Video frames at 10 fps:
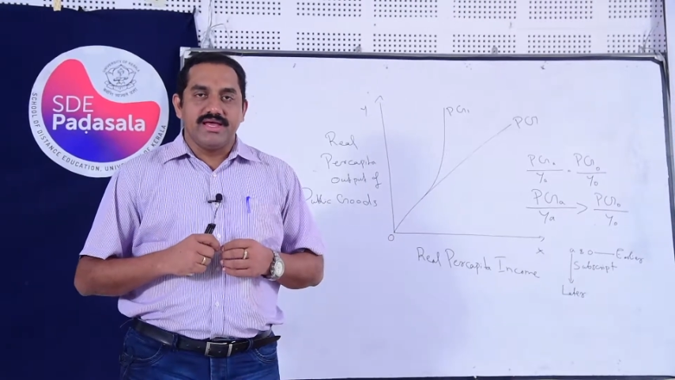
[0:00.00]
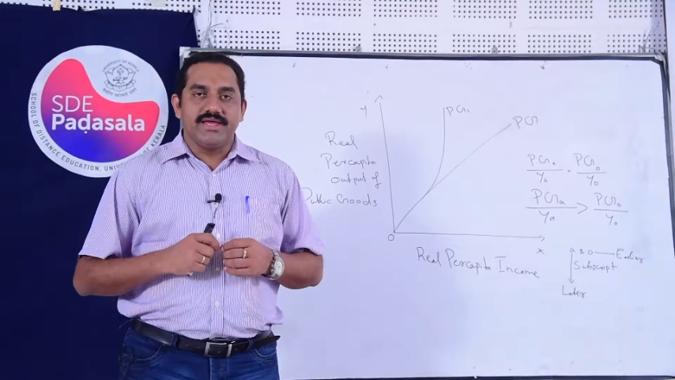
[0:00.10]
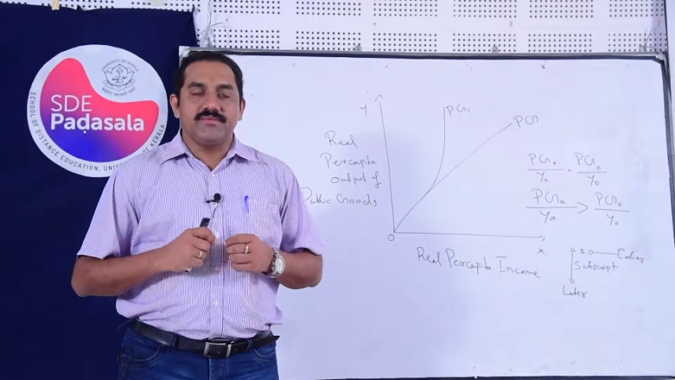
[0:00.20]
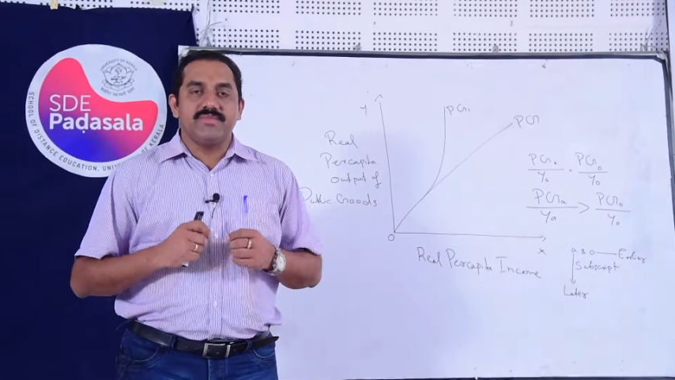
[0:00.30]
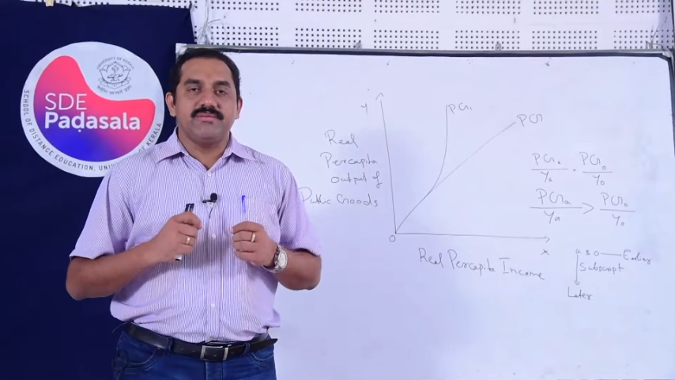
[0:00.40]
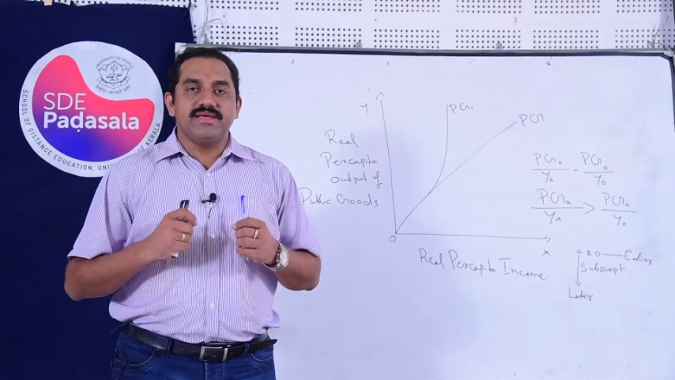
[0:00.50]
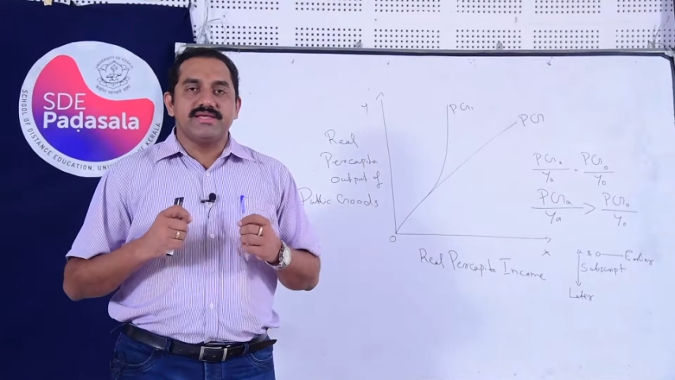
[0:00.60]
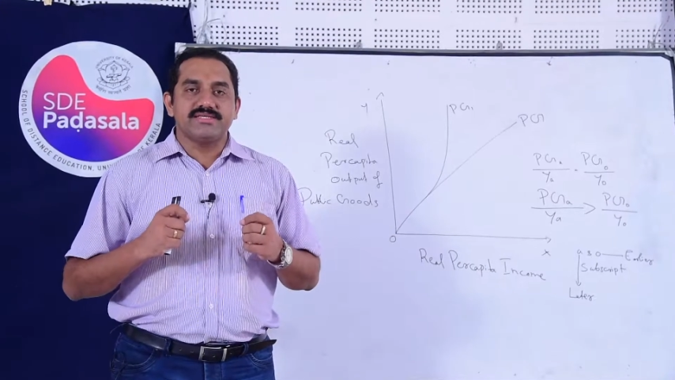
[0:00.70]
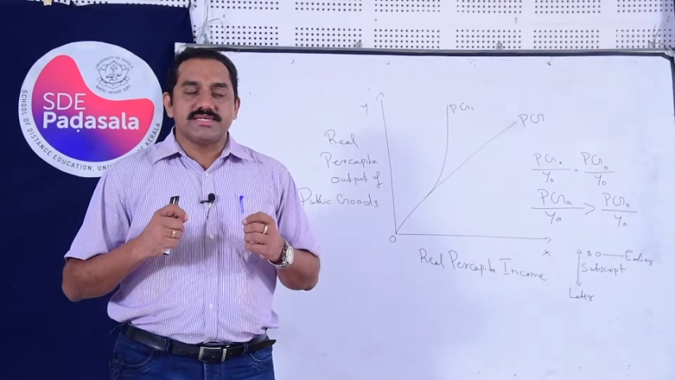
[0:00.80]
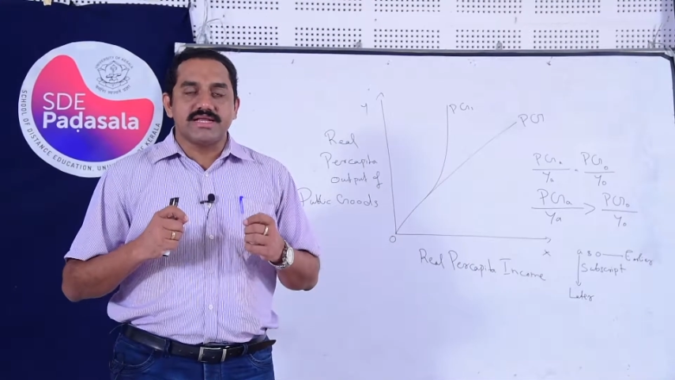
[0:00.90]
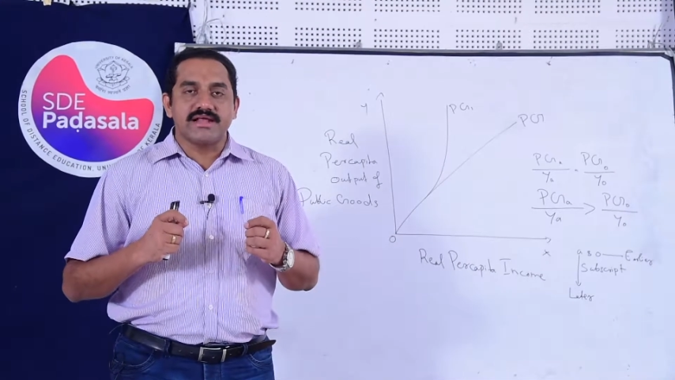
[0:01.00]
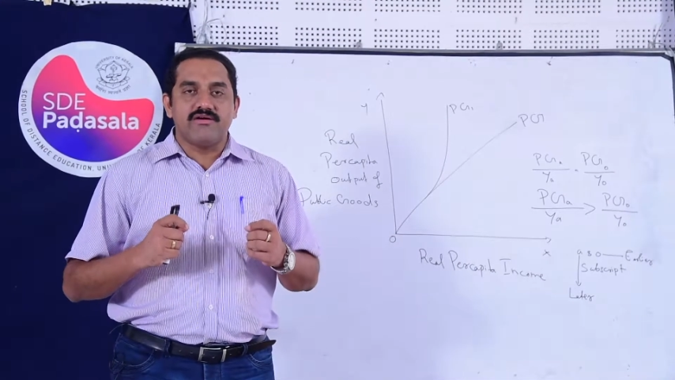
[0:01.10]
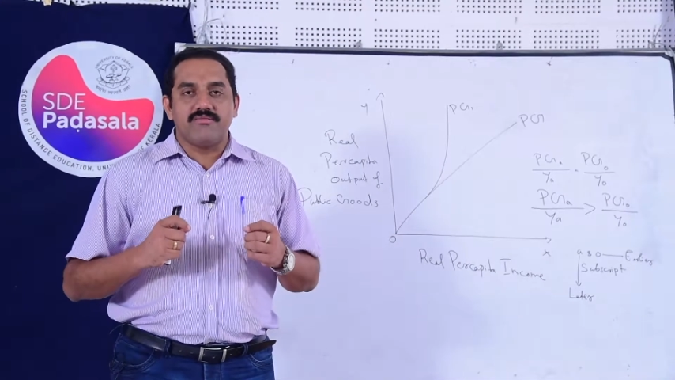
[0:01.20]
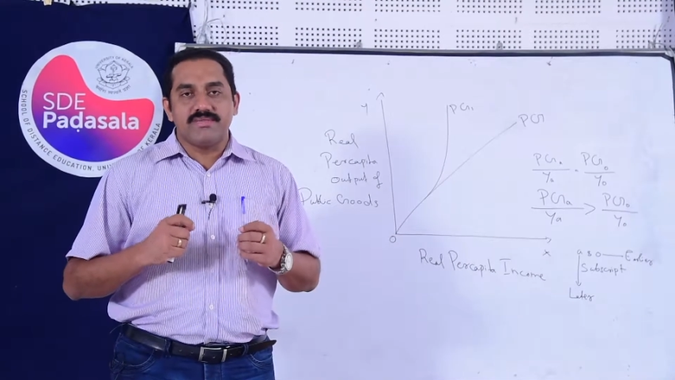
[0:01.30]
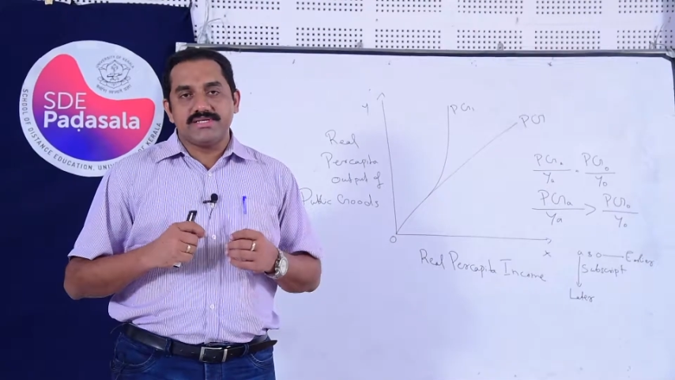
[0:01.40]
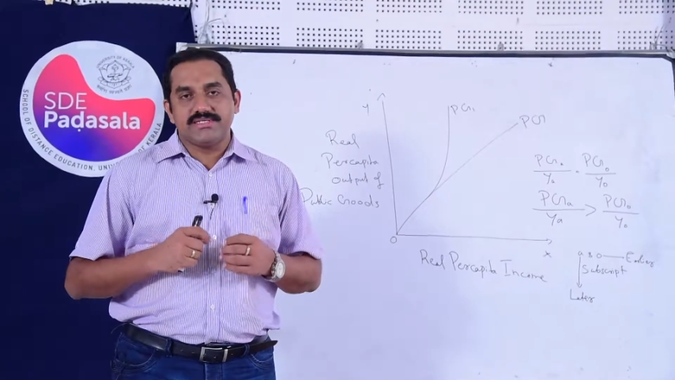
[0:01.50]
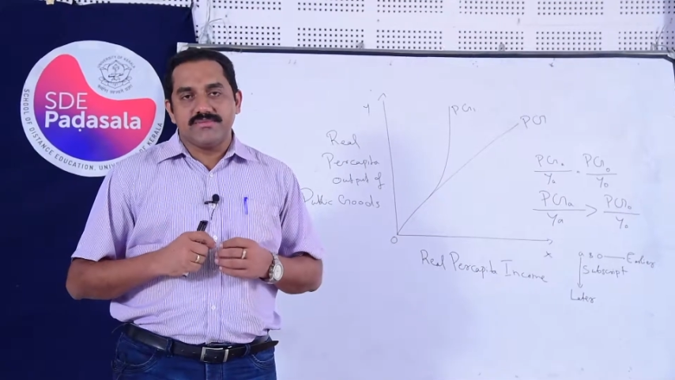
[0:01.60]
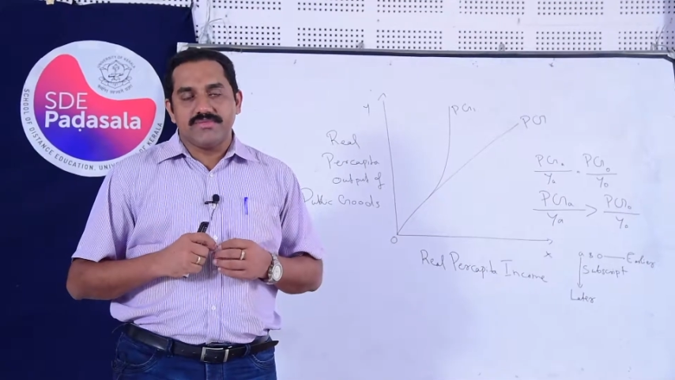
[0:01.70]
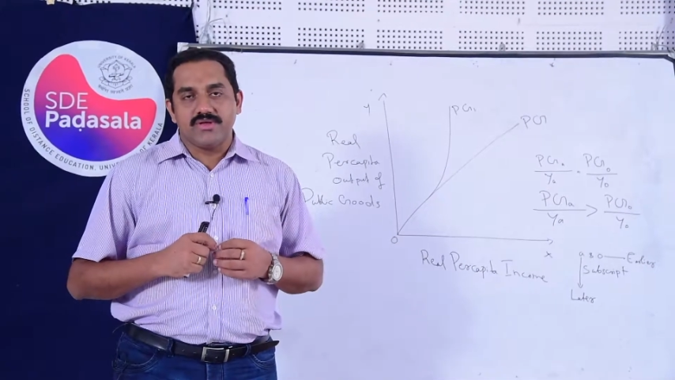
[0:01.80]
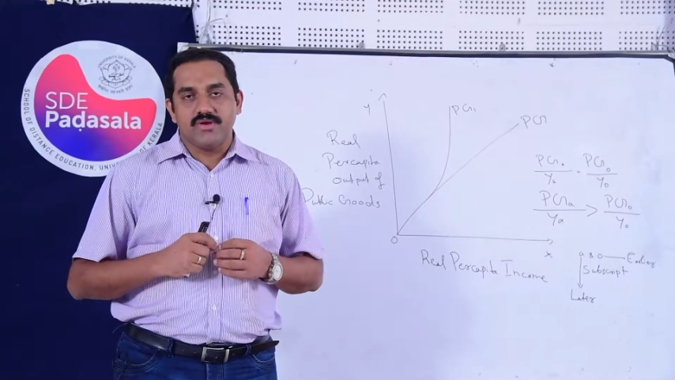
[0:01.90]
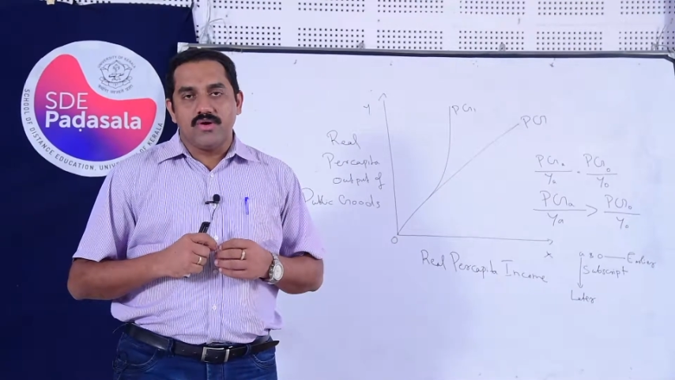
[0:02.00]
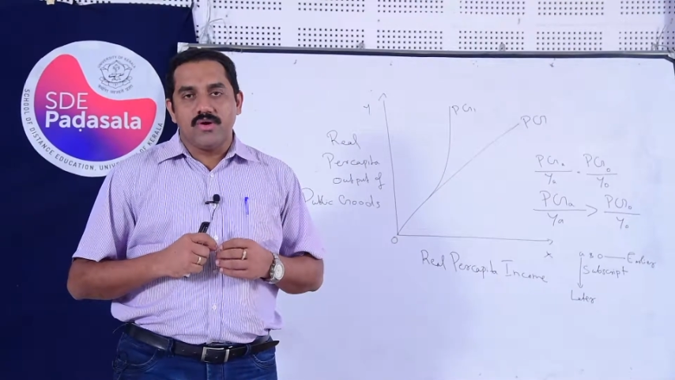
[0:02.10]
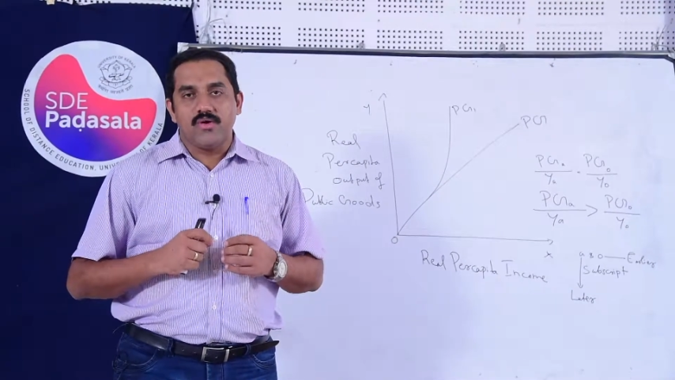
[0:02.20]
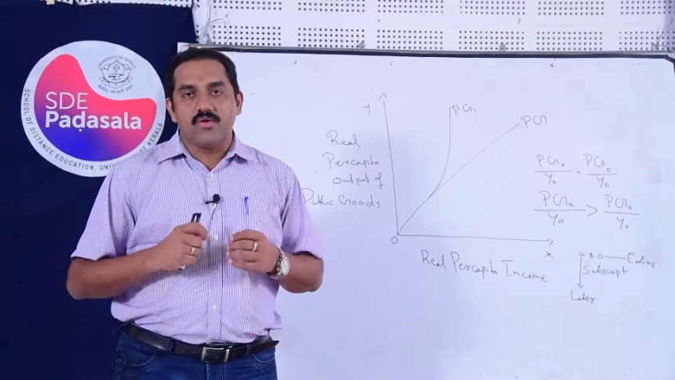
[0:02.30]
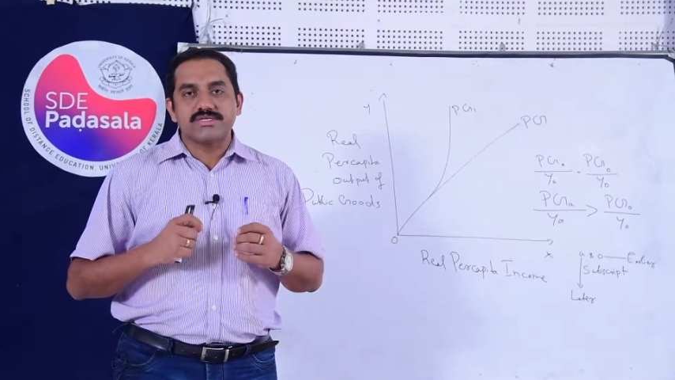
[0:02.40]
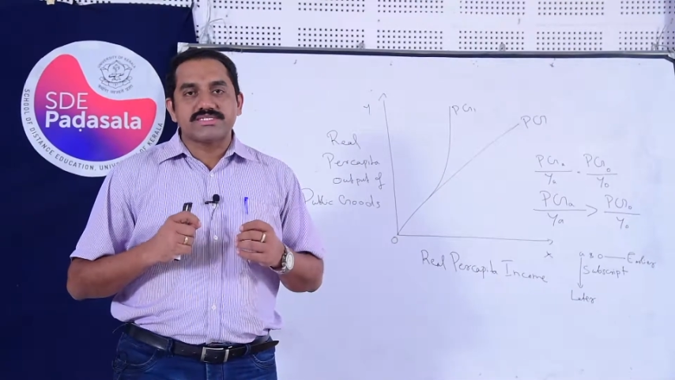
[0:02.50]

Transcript: It may be central government or